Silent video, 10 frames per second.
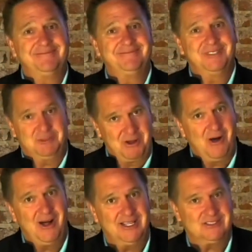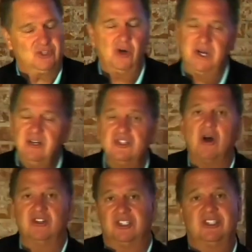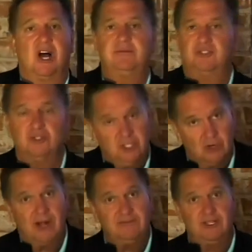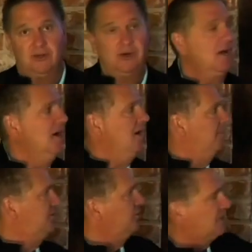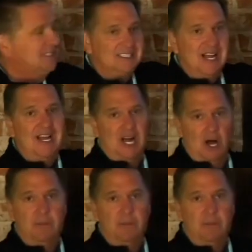Let's be honest. So here's ours. It's optional. You don't have to do it, but you could sign up,